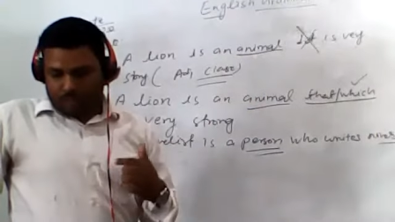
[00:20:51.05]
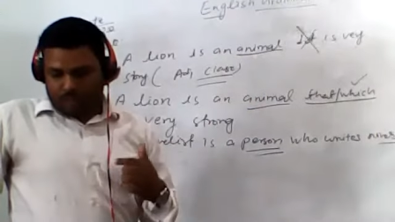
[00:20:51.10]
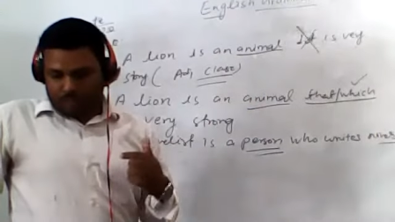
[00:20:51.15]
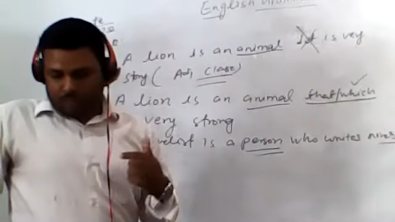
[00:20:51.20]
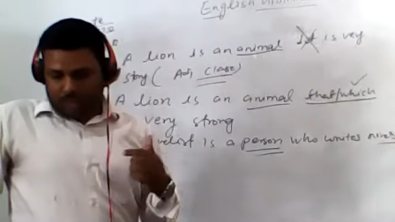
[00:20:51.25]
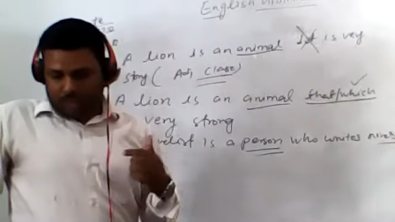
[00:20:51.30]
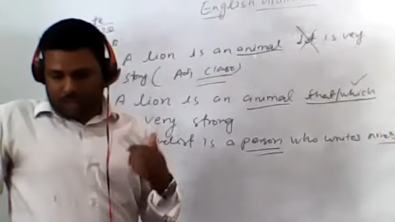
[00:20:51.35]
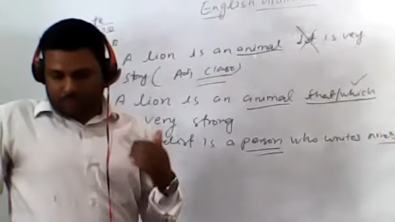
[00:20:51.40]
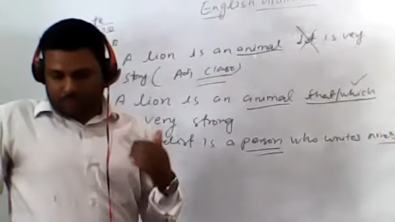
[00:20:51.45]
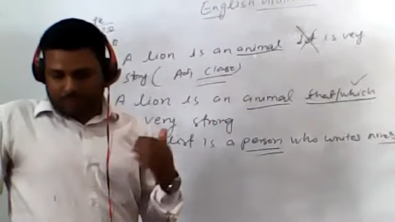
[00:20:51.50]

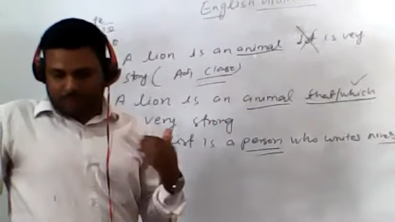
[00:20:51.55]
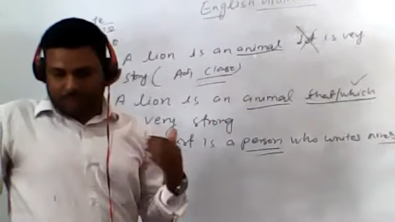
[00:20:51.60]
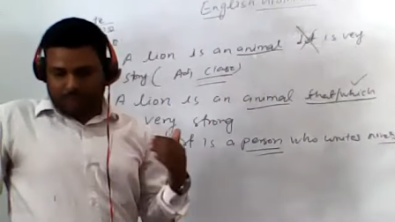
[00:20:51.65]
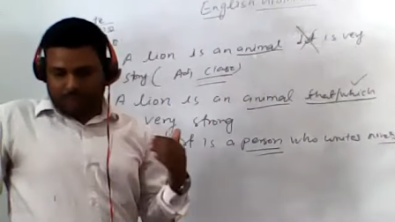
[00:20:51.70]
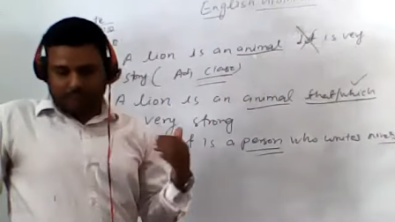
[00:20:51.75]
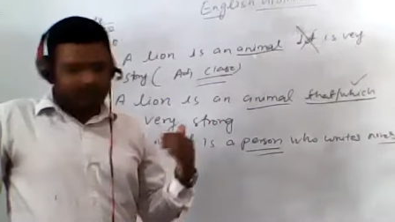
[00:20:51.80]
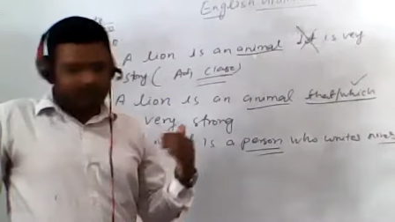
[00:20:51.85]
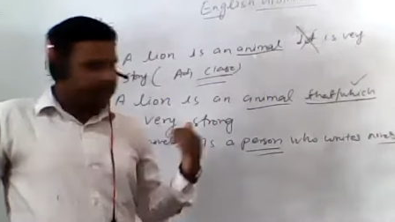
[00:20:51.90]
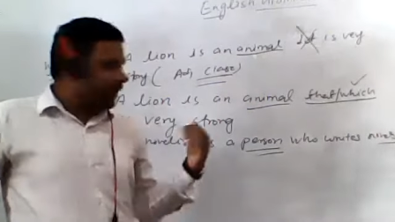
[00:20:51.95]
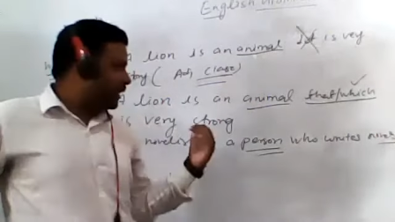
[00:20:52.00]
no after
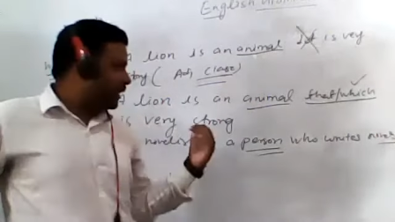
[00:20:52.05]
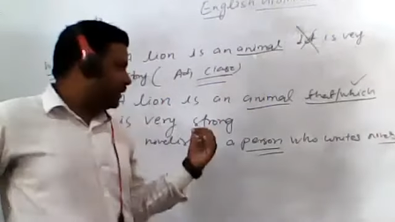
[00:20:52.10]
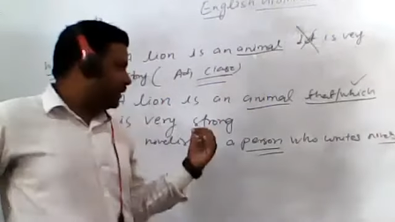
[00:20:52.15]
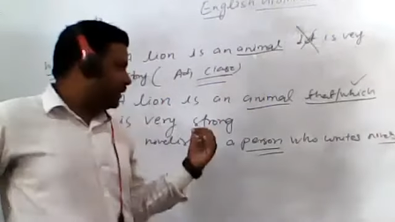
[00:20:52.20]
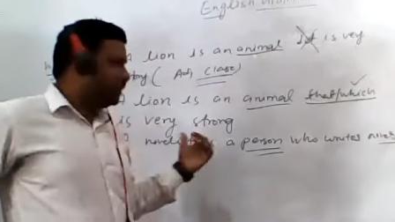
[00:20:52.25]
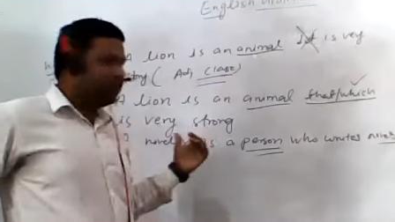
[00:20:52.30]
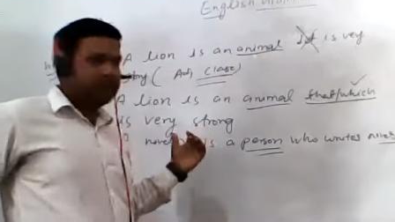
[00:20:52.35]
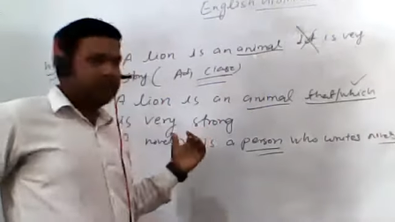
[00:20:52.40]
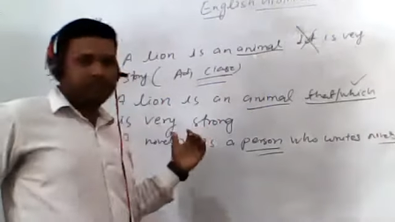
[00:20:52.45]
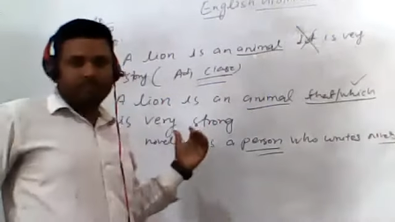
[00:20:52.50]
the second
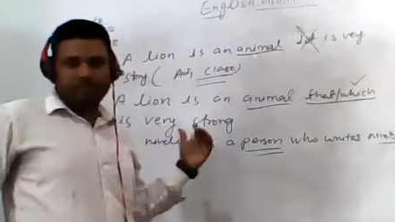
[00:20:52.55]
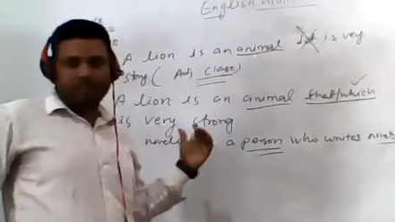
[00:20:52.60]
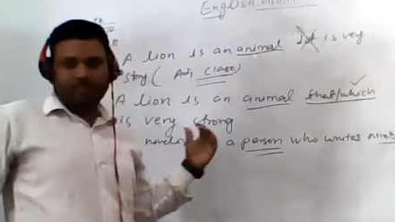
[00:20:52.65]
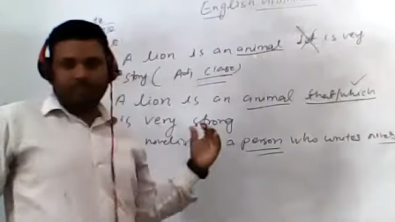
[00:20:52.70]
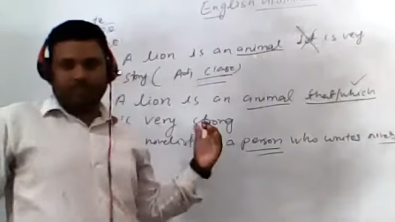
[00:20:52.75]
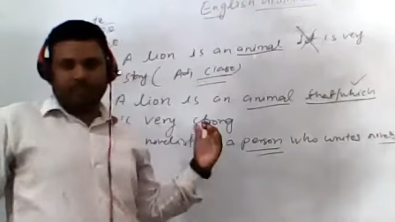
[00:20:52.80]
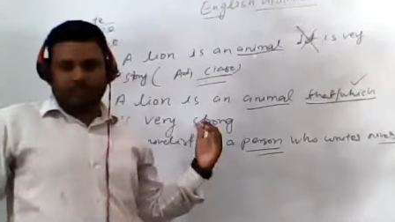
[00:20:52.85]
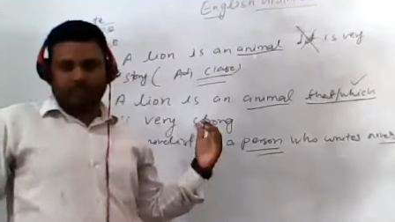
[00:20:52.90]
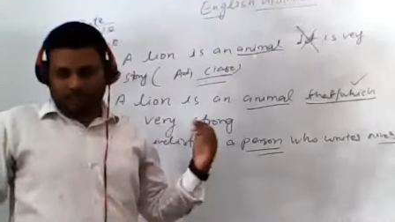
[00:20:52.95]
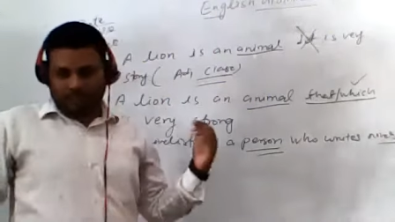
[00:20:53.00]
sentence we
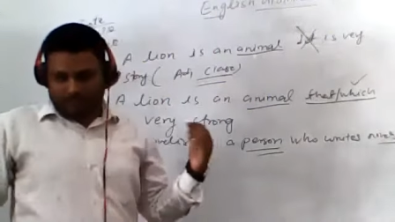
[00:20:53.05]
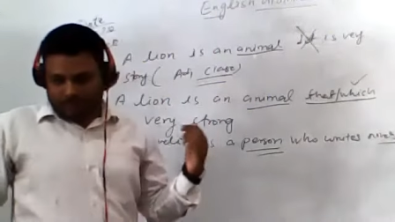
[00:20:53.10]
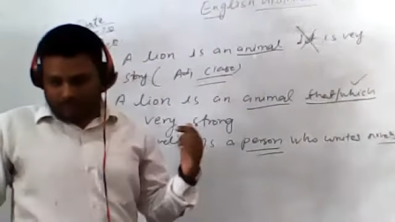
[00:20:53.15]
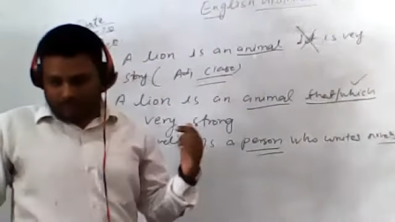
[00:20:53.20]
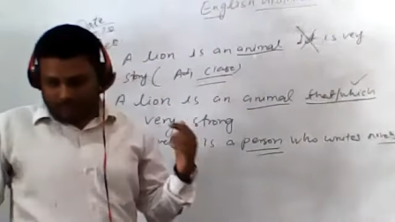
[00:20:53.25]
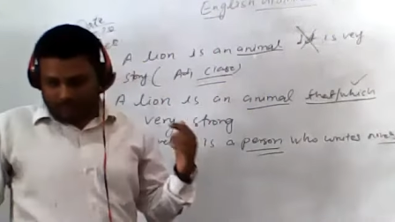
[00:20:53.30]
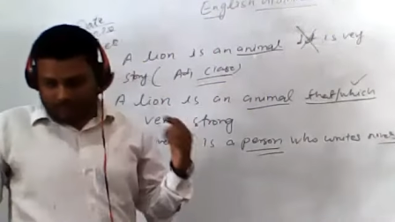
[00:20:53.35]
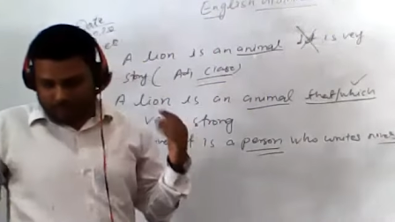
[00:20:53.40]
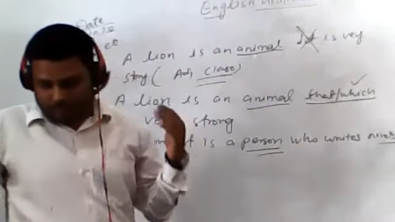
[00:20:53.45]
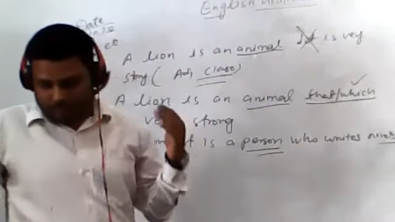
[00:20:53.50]
will see
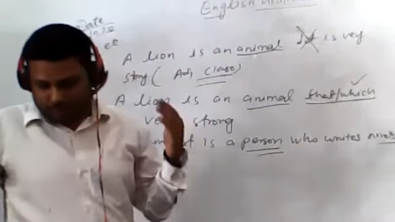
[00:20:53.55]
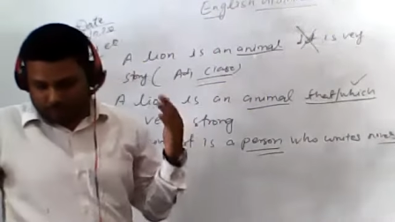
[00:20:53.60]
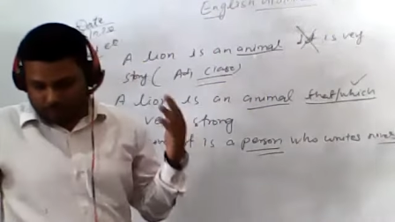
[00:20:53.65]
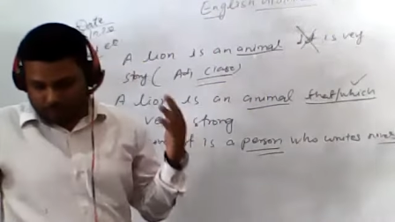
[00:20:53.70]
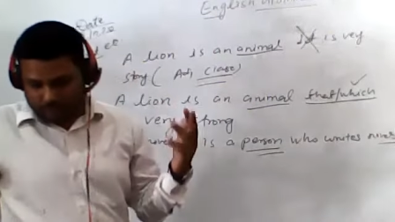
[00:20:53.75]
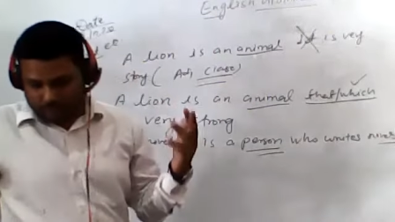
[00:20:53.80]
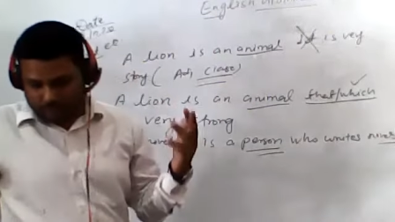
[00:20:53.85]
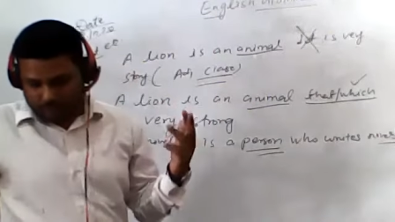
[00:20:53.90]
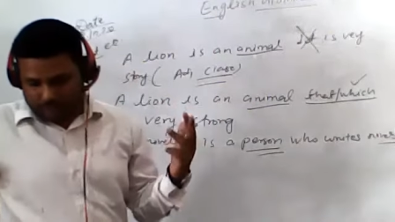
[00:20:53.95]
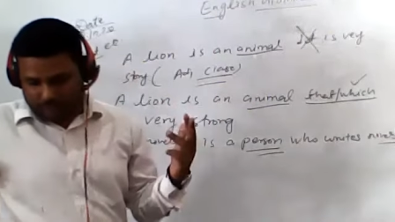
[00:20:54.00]
the
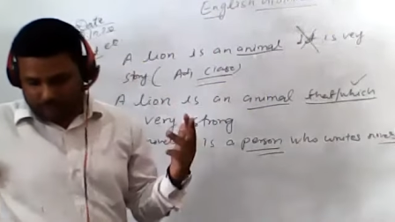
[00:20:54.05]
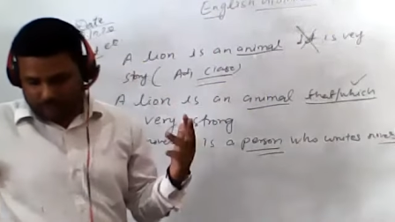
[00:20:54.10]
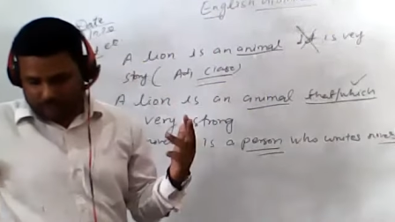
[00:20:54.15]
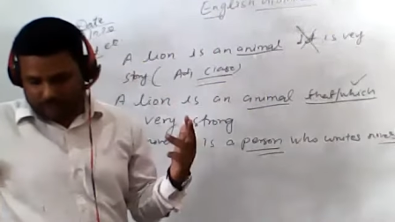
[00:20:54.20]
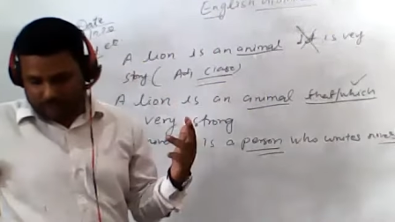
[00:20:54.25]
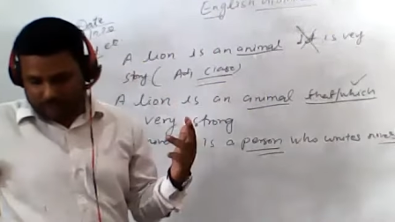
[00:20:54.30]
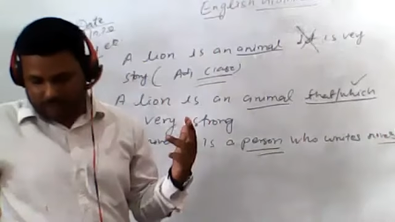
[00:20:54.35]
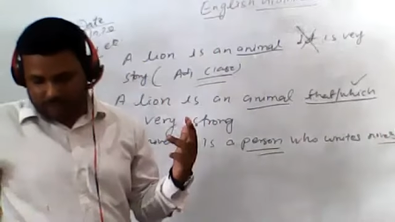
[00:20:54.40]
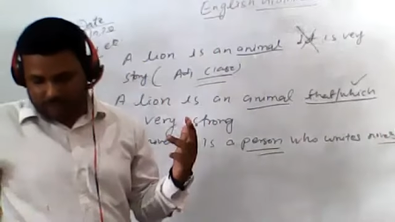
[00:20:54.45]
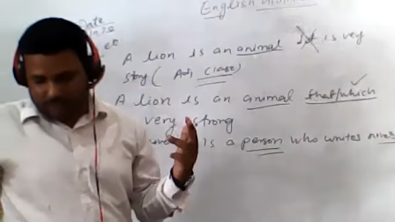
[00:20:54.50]
fourth
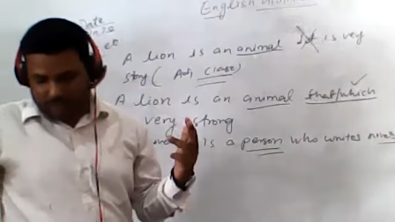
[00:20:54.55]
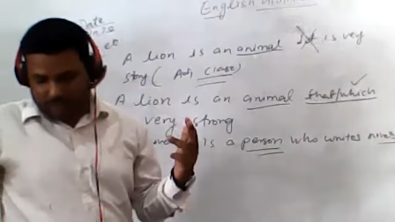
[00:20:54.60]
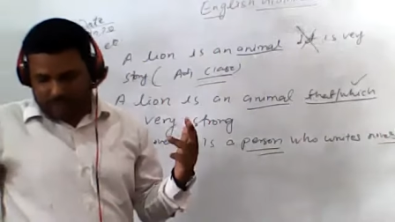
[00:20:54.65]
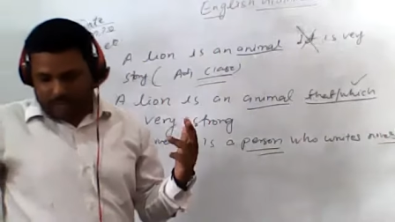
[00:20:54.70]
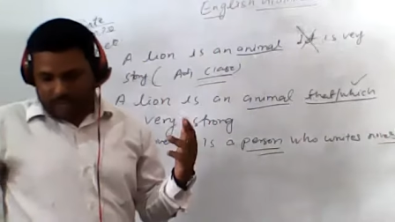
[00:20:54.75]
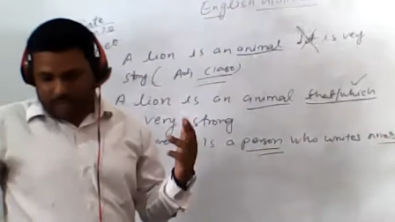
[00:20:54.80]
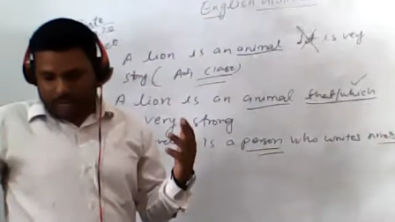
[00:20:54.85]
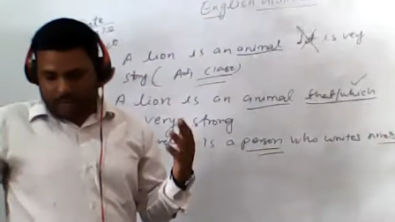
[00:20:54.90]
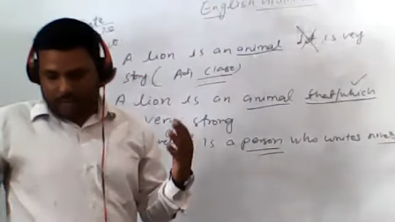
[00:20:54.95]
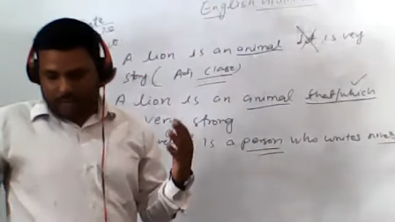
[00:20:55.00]
sentence,
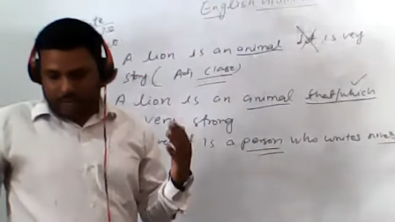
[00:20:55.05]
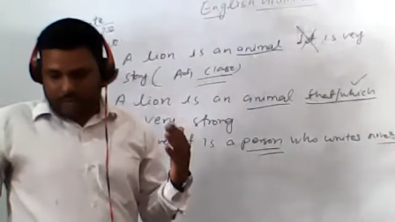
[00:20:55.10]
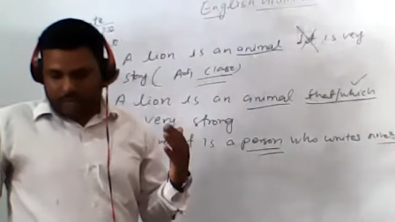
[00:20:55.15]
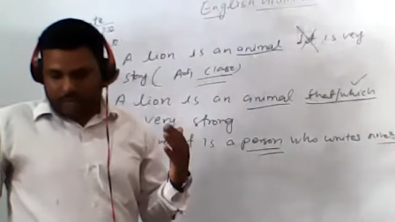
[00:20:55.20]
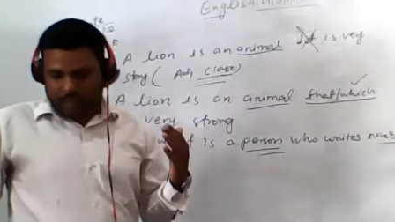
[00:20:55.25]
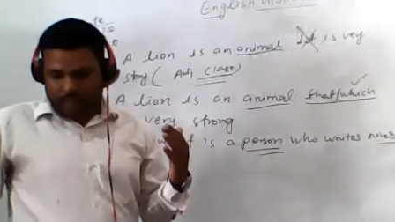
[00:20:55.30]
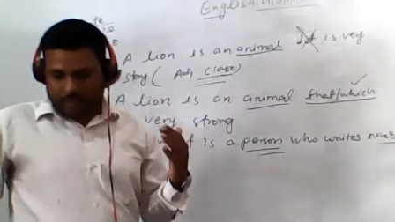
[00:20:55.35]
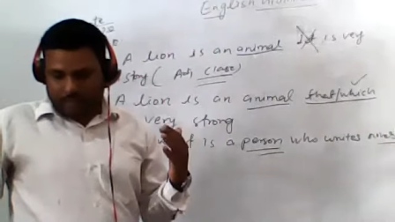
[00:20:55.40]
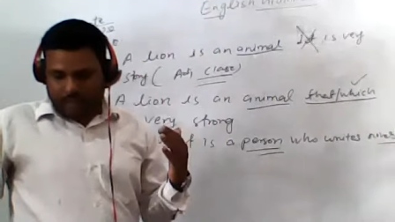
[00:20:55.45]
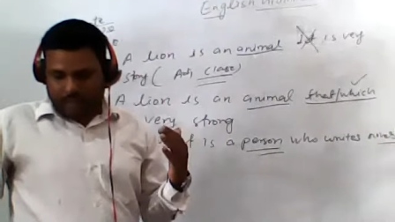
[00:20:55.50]

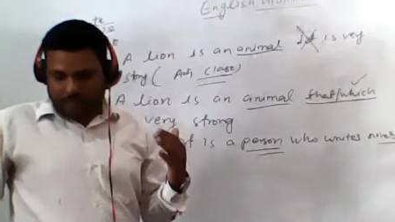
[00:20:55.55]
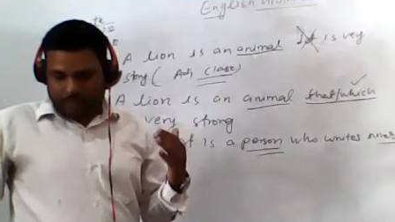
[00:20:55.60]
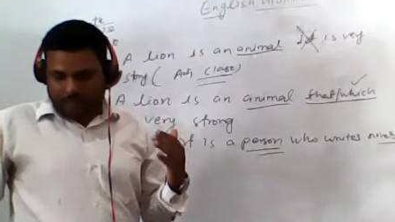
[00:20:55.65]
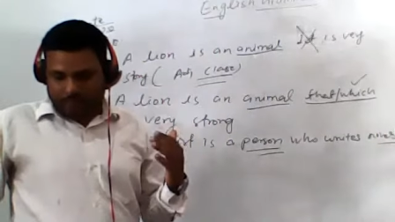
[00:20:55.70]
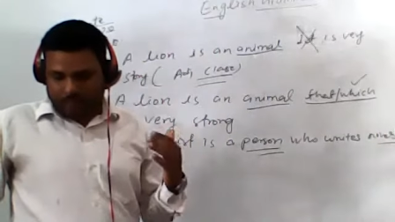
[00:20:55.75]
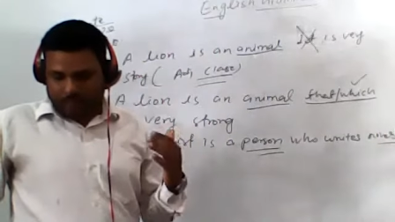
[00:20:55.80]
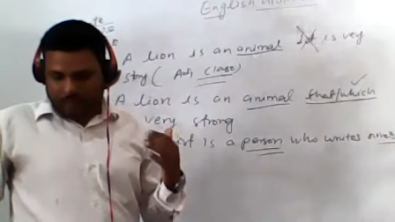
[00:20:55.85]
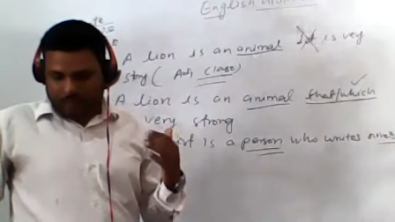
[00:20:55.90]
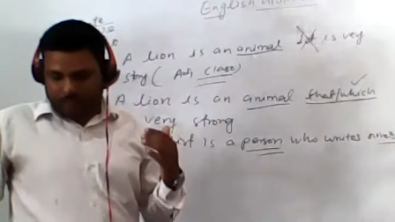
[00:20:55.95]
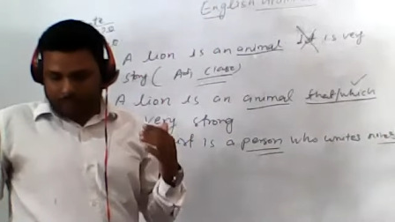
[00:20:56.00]
and
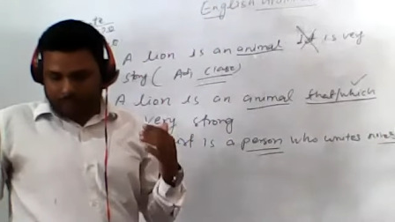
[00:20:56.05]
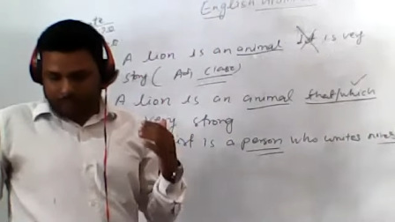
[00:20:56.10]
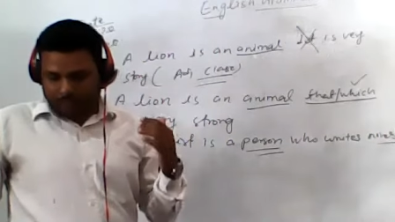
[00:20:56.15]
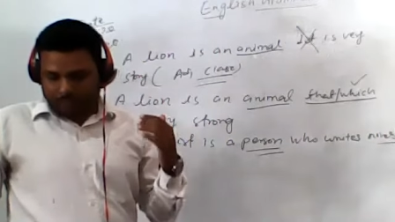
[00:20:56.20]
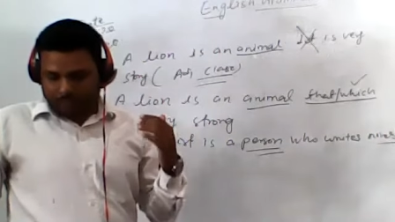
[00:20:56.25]
after